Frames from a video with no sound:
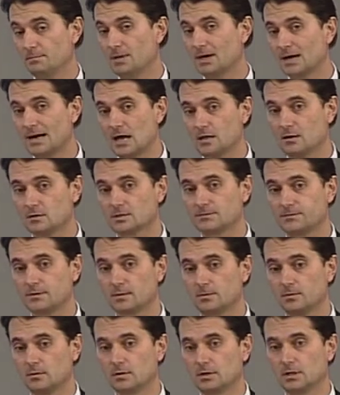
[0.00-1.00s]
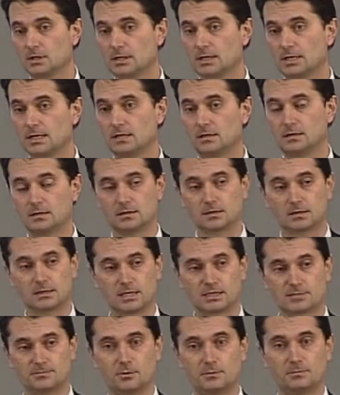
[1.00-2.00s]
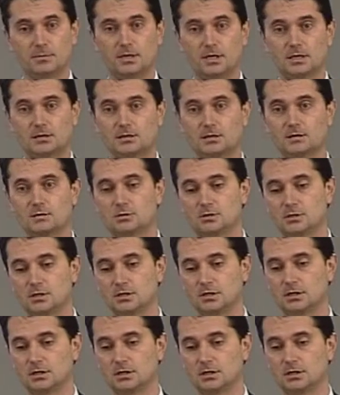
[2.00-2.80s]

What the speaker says: society, not just to researchers.